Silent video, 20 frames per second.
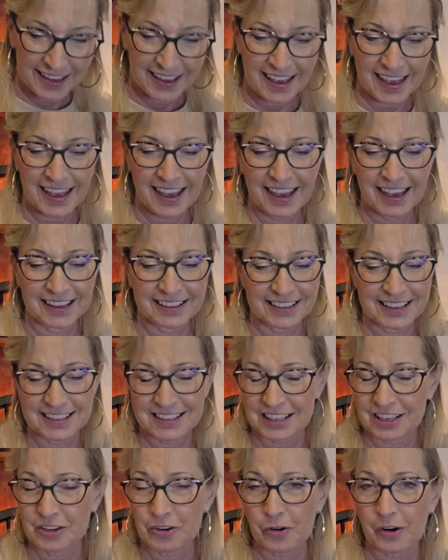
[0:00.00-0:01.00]
And
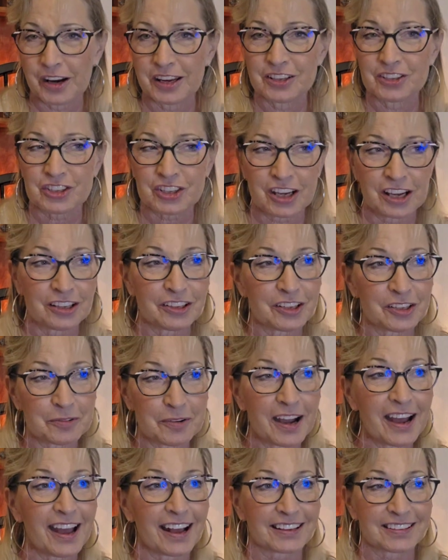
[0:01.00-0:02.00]
it's an orange colored
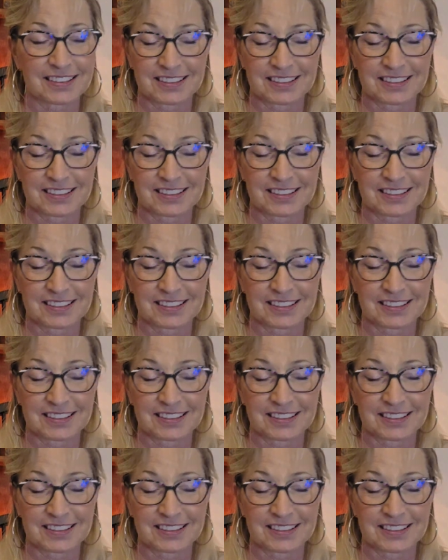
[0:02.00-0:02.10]
wax.